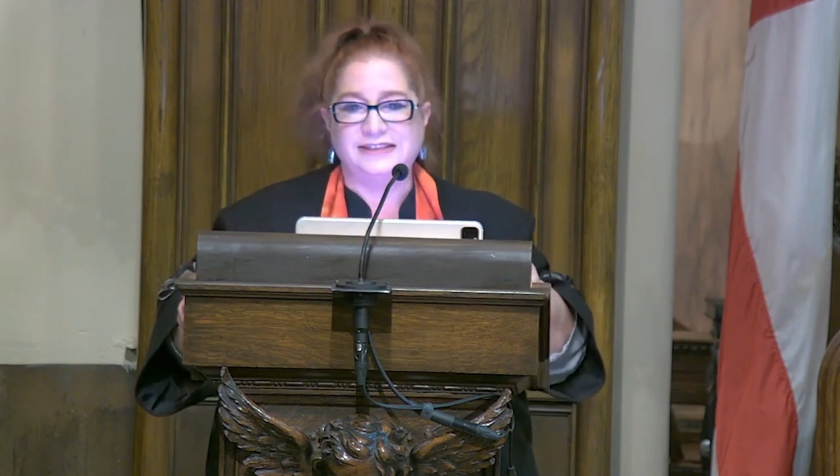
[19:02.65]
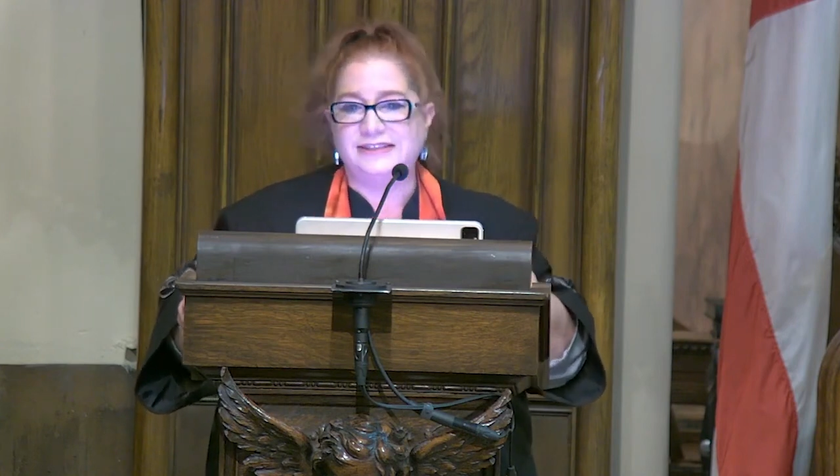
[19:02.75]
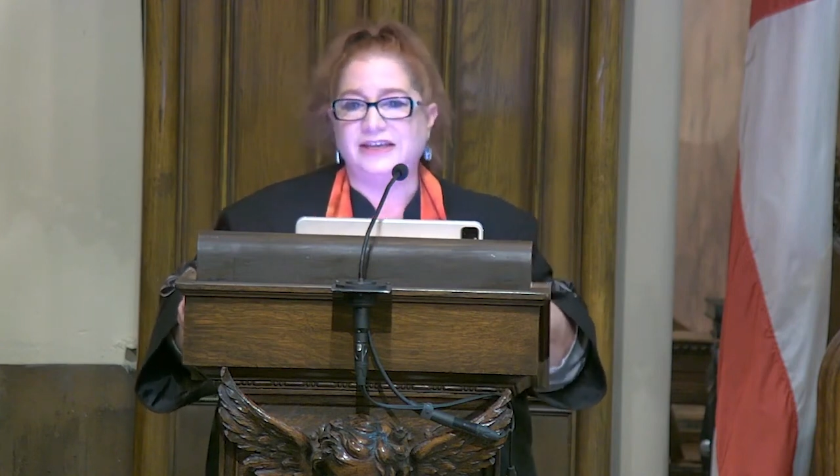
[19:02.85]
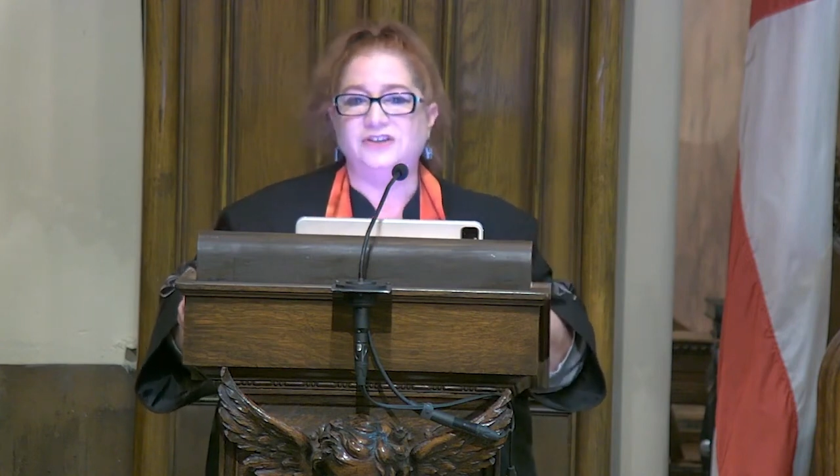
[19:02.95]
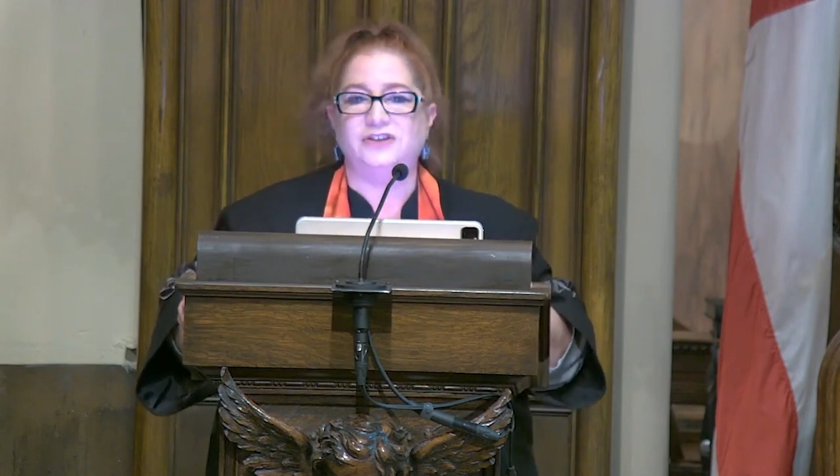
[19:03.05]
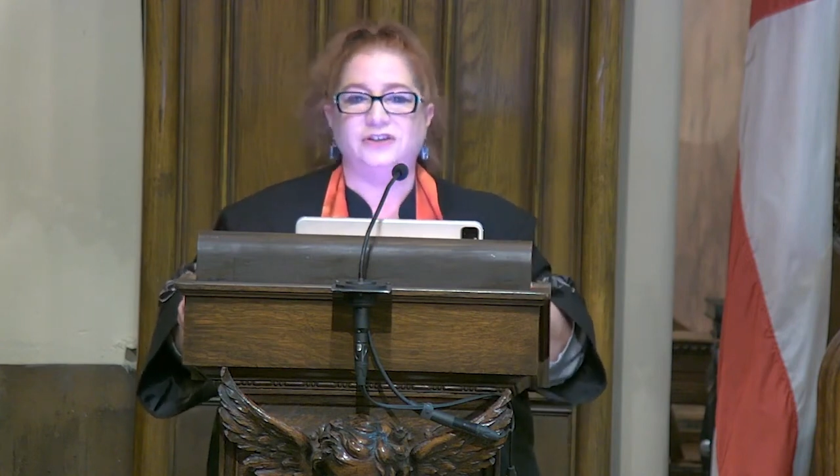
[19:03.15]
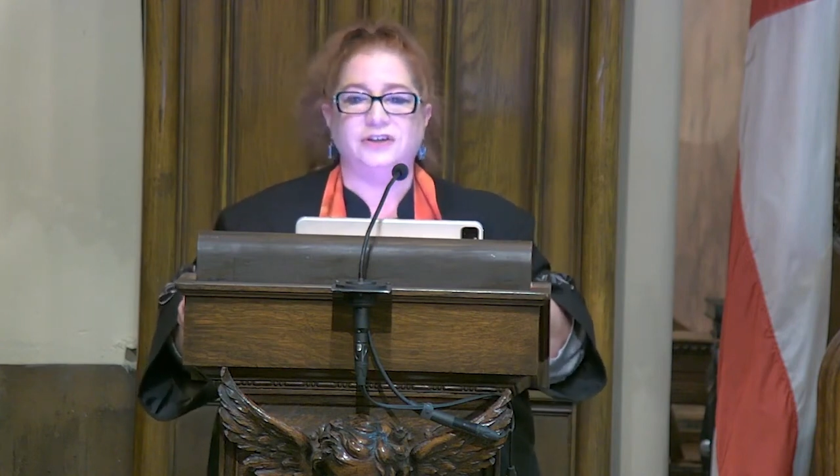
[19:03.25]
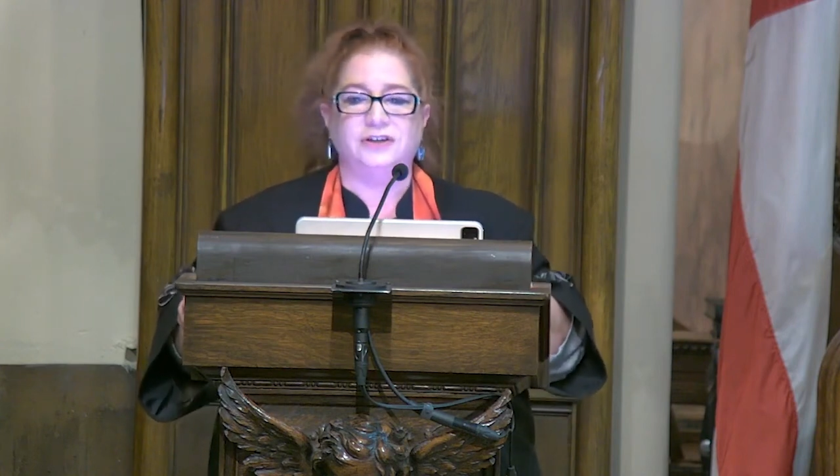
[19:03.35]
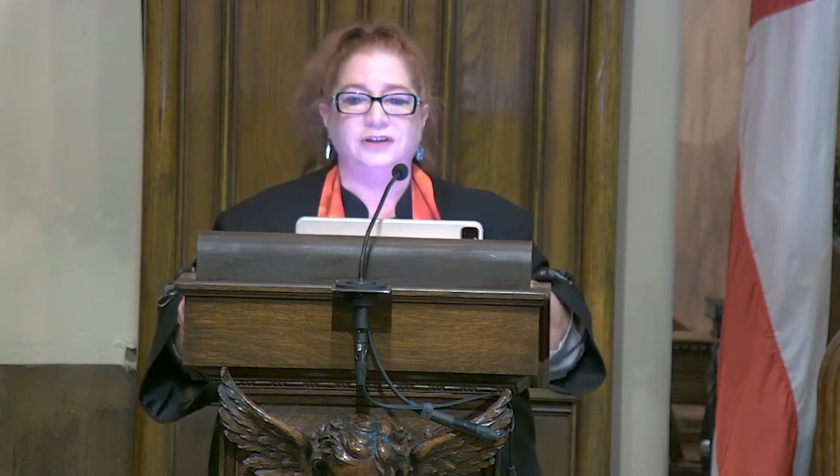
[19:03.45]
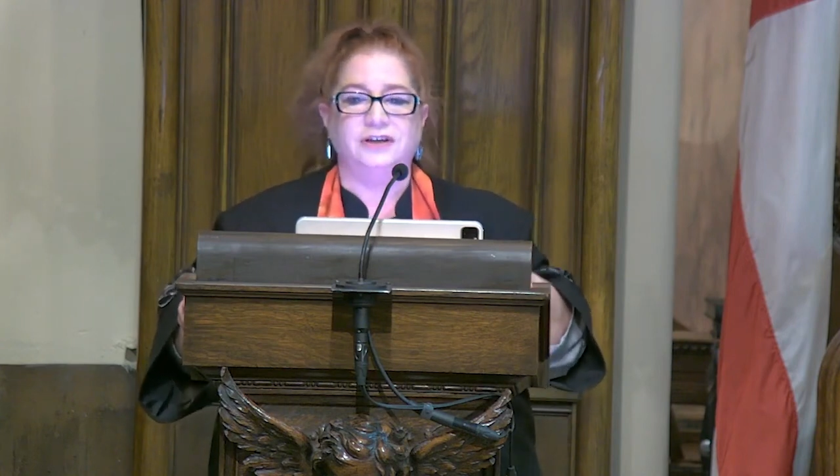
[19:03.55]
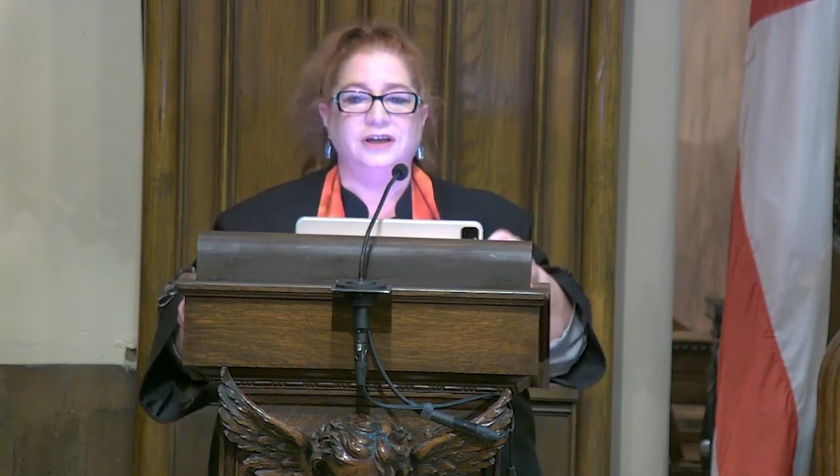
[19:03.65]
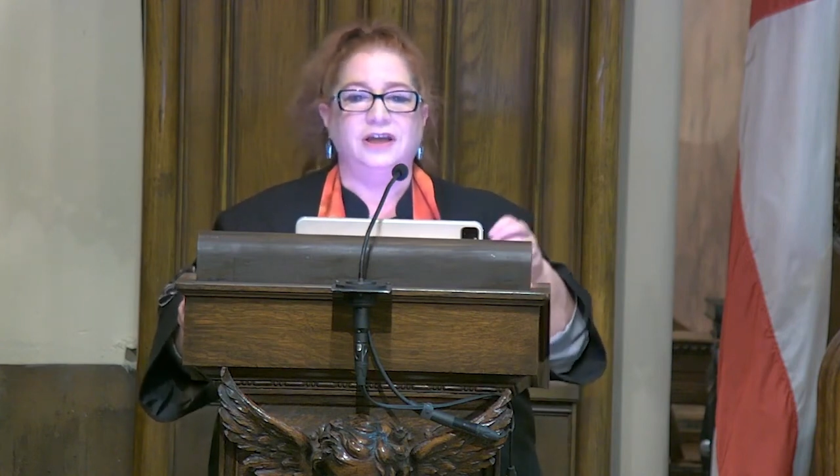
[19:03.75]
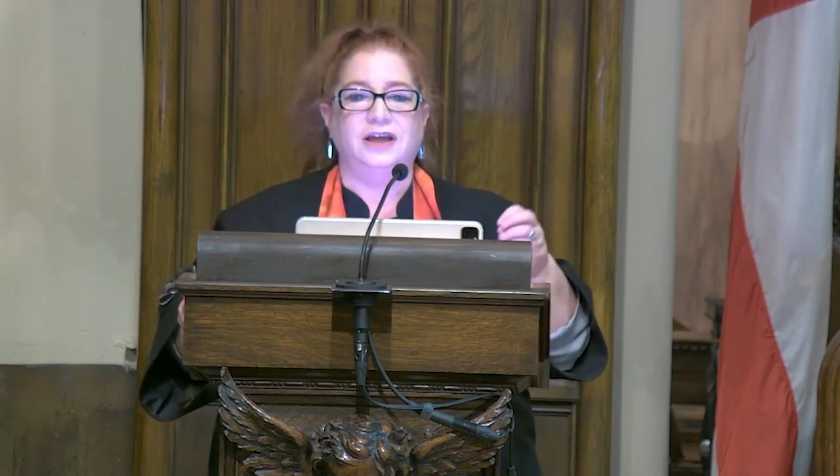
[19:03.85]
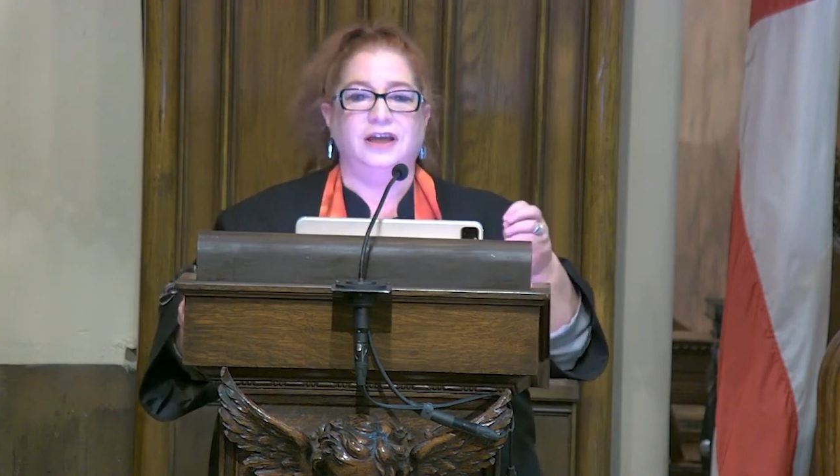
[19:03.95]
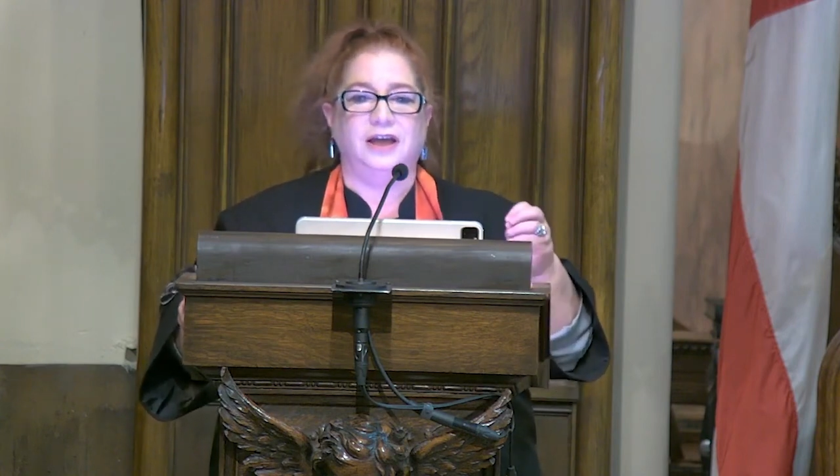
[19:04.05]
center
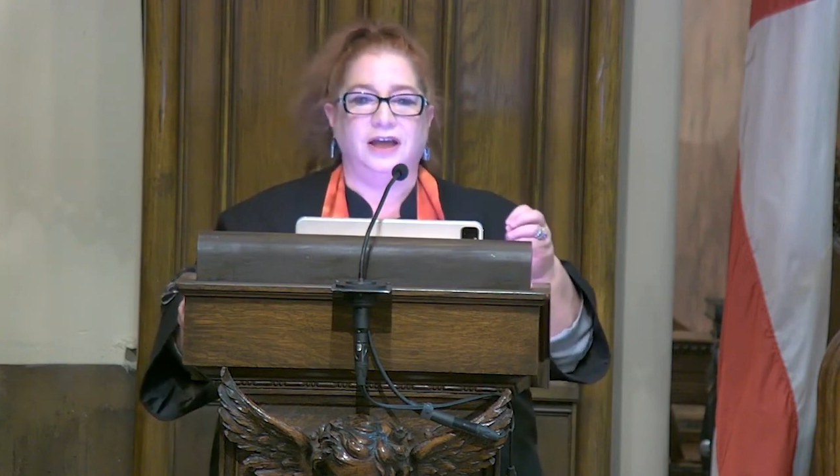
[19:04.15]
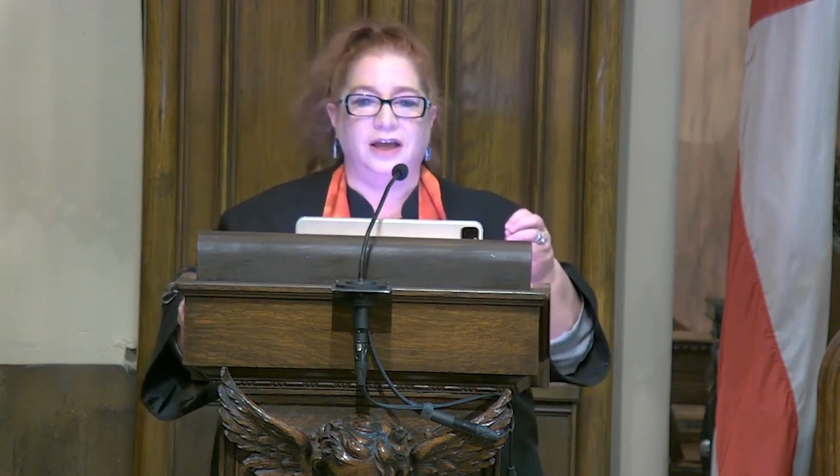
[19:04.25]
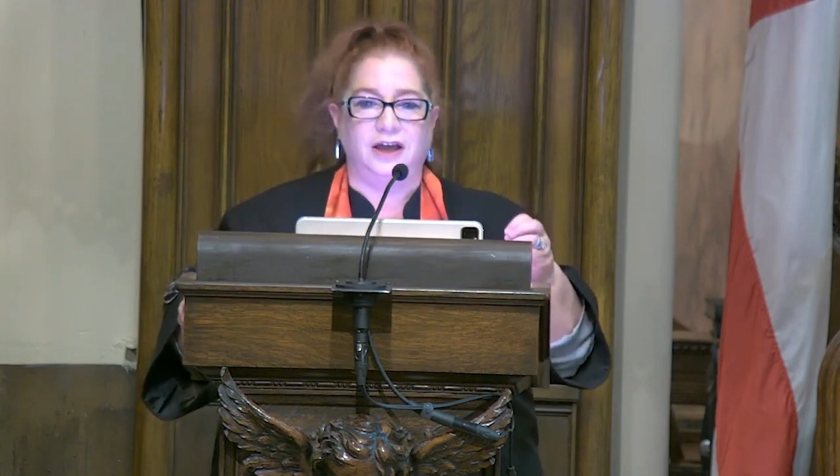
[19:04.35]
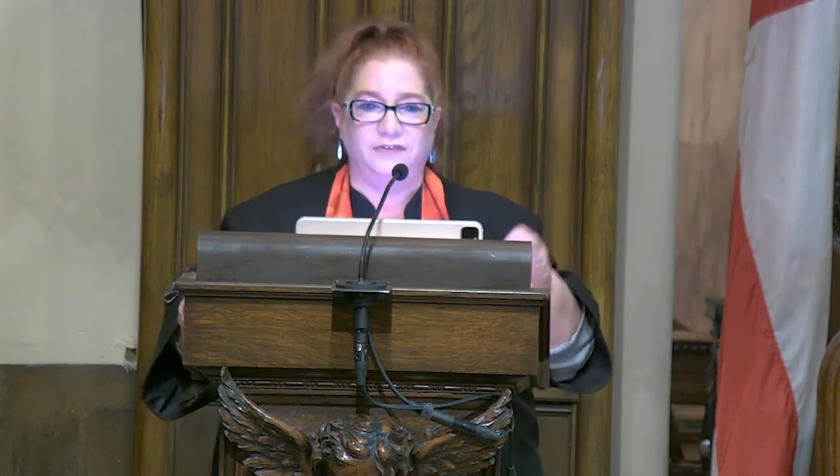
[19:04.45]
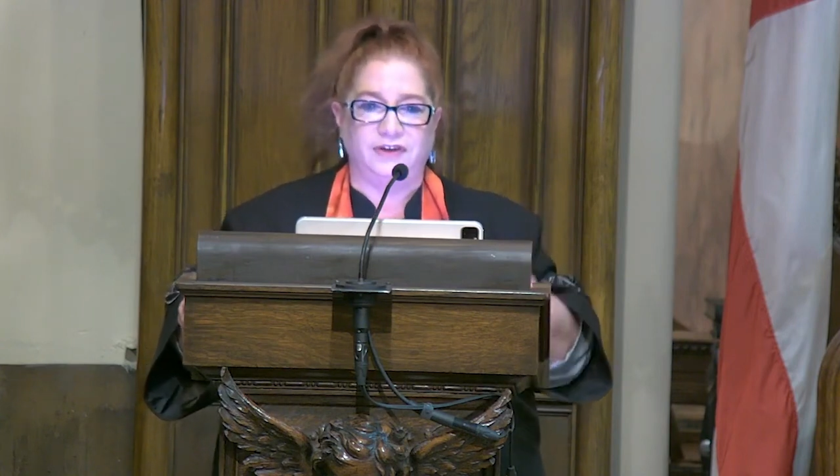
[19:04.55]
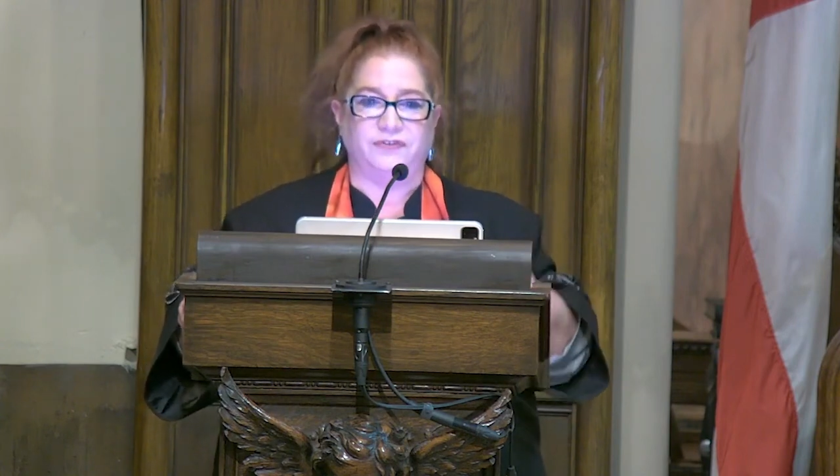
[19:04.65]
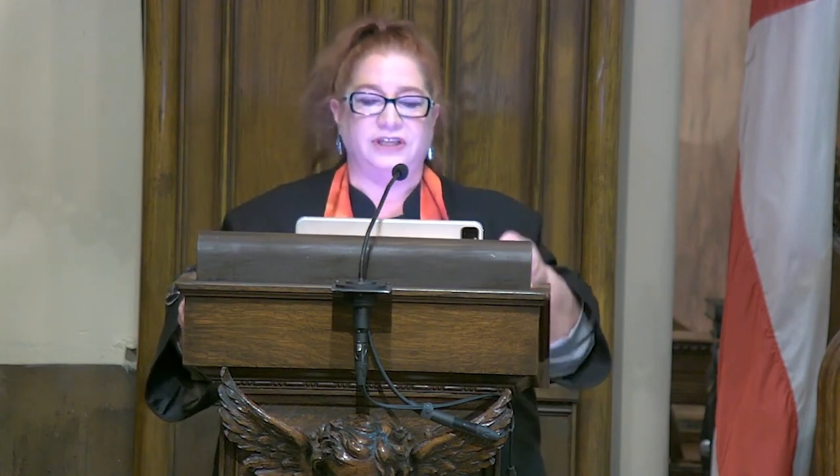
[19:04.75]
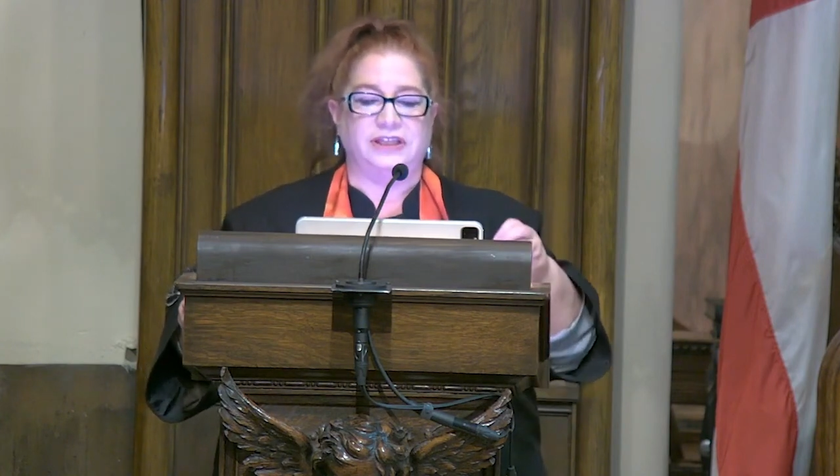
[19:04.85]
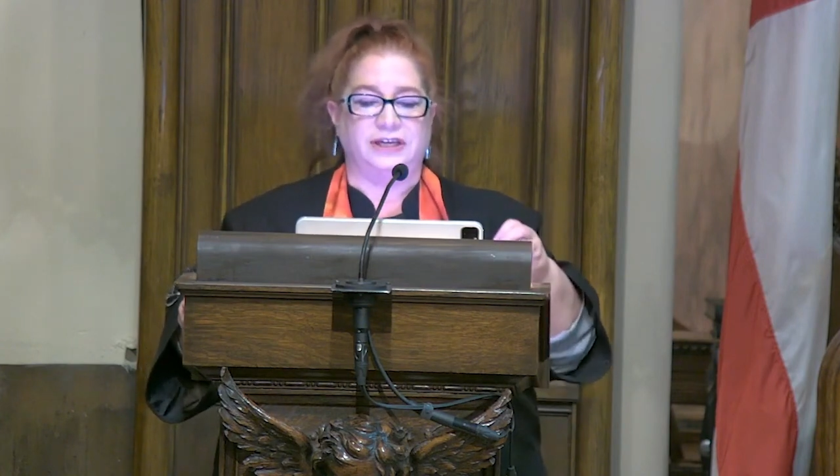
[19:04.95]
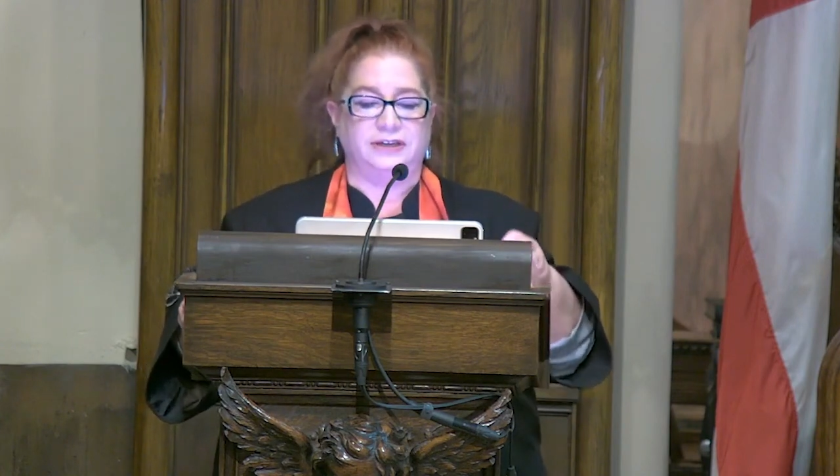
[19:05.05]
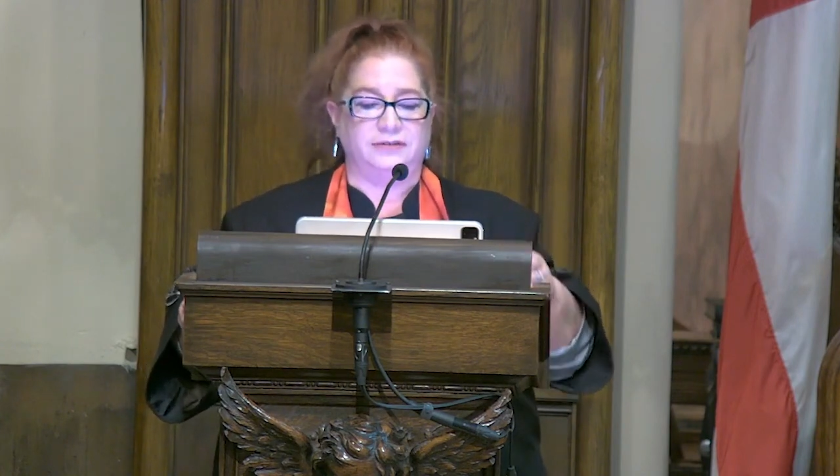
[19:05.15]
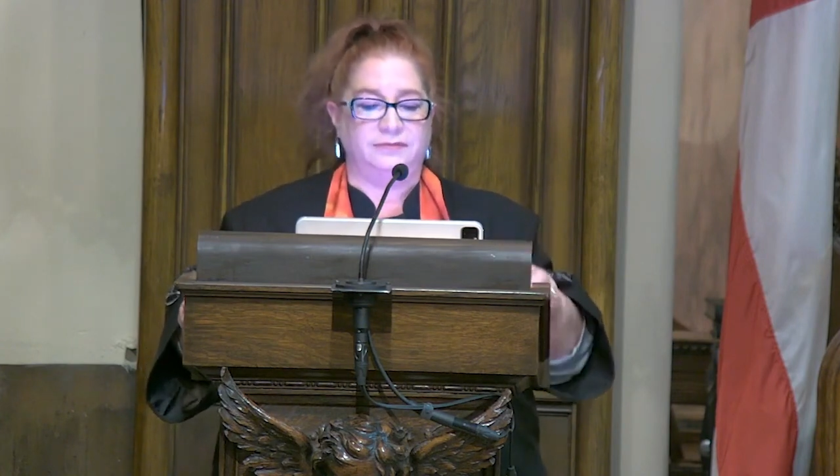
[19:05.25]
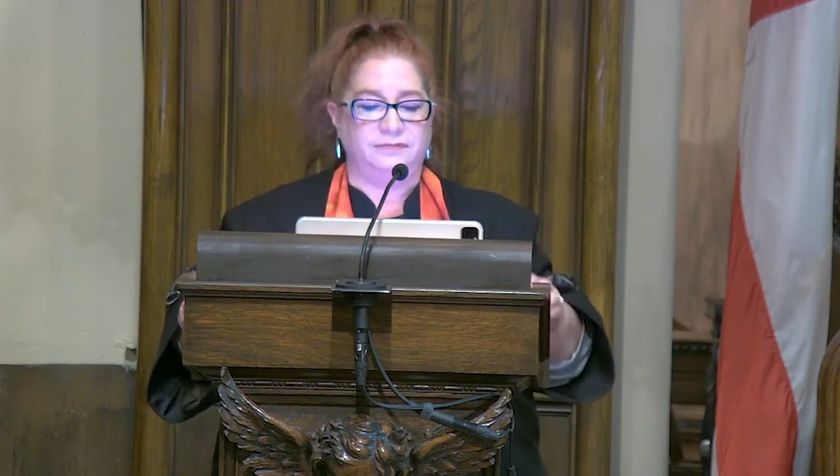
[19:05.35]
of everything.